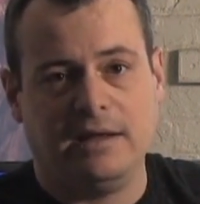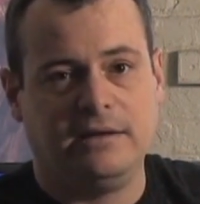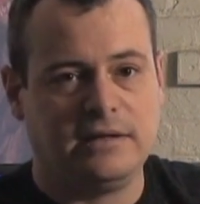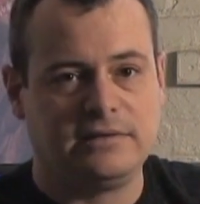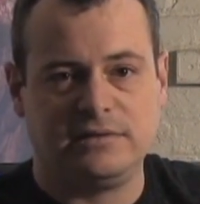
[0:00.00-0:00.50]
It
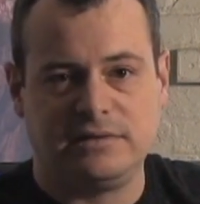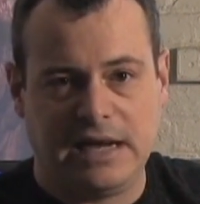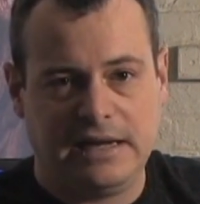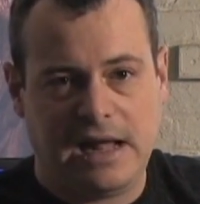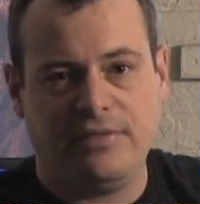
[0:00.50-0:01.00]
doesn't
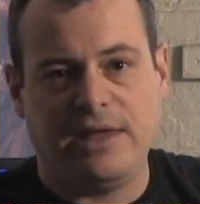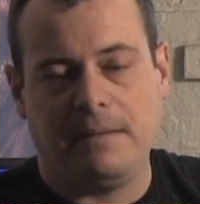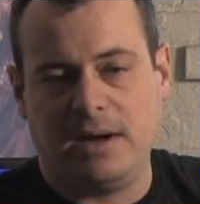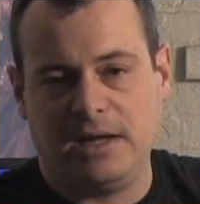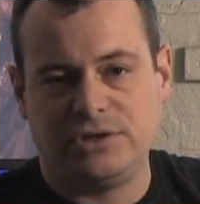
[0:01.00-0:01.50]
stand out
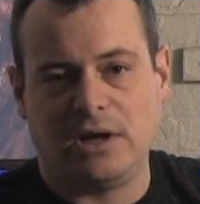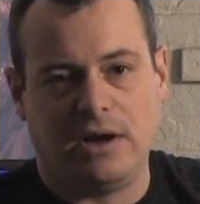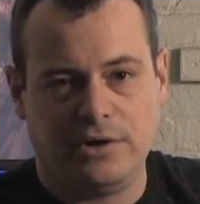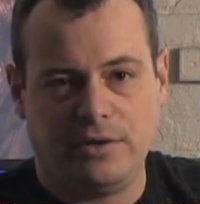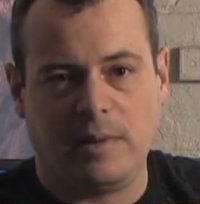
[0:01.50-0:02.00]
that much
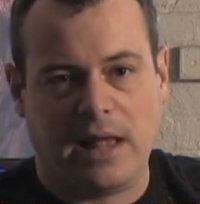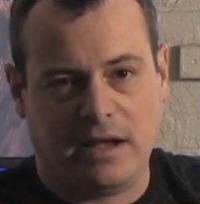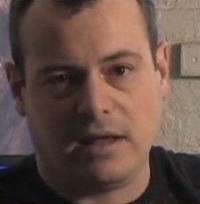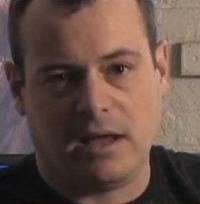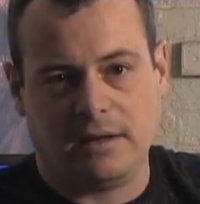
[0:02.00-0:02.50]
under the
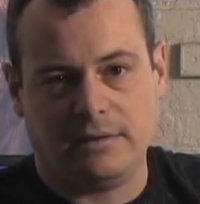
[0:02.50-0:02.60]
black line.